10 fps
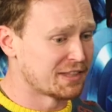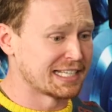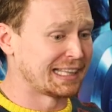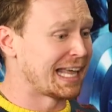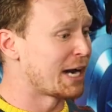the
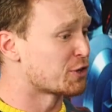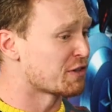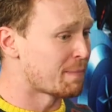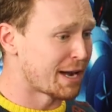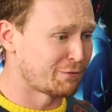layers
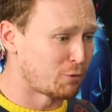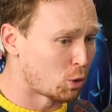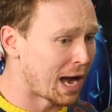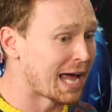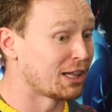of
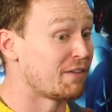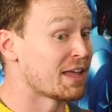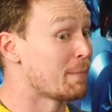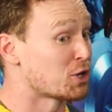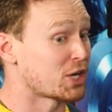metaphor. I love
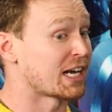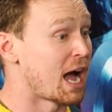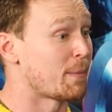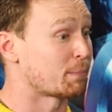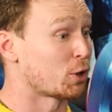that, much like
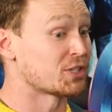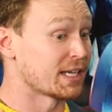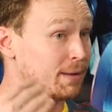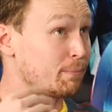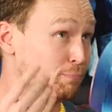comic
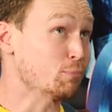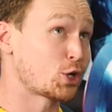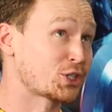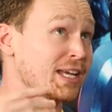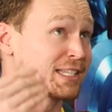
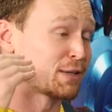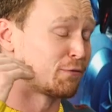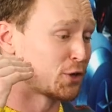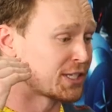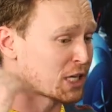books, it
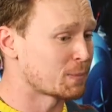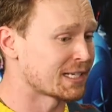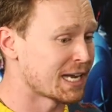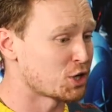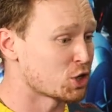subverts
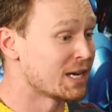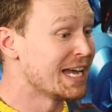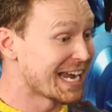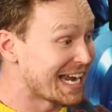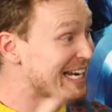expectation
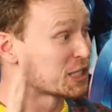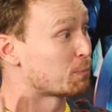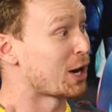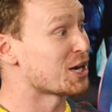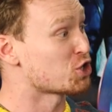in its
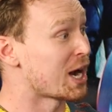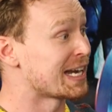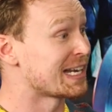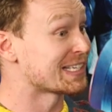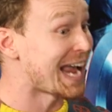bright
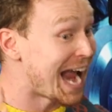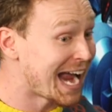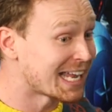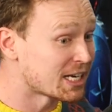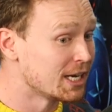shininess,
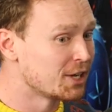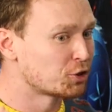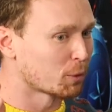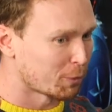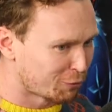and
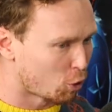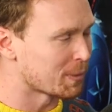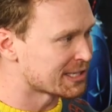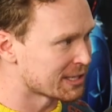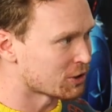their
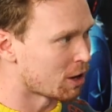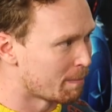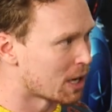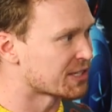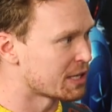performances are
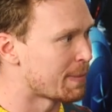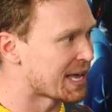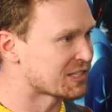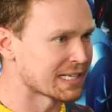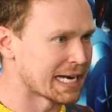amongst the
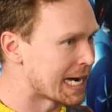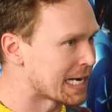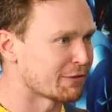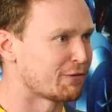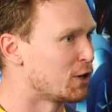best in
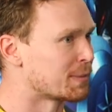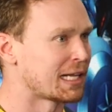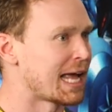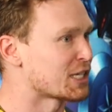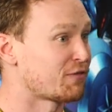any film in the
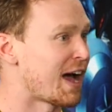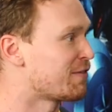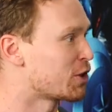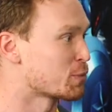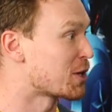last five
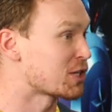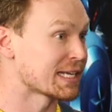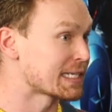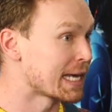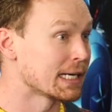years, much
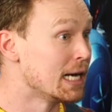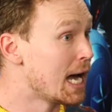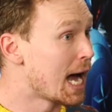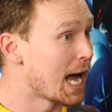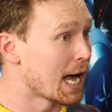less 10.
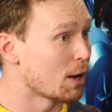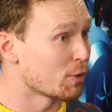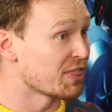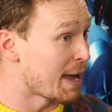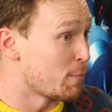Yeah. Uh,
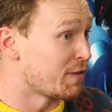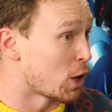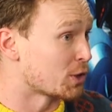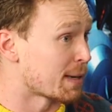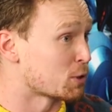that movie
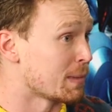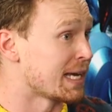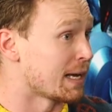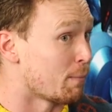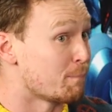holds up to
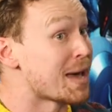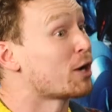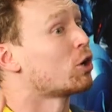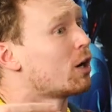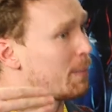me
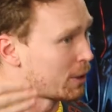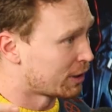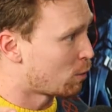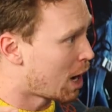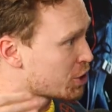better upon
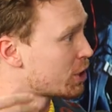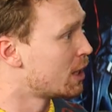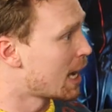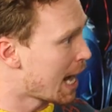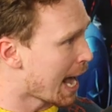rewatch.
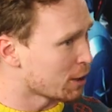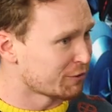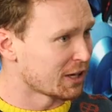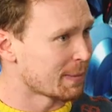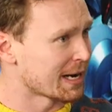Mm. Uh, how do you
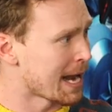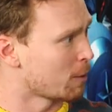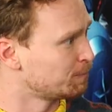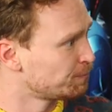feel about it now?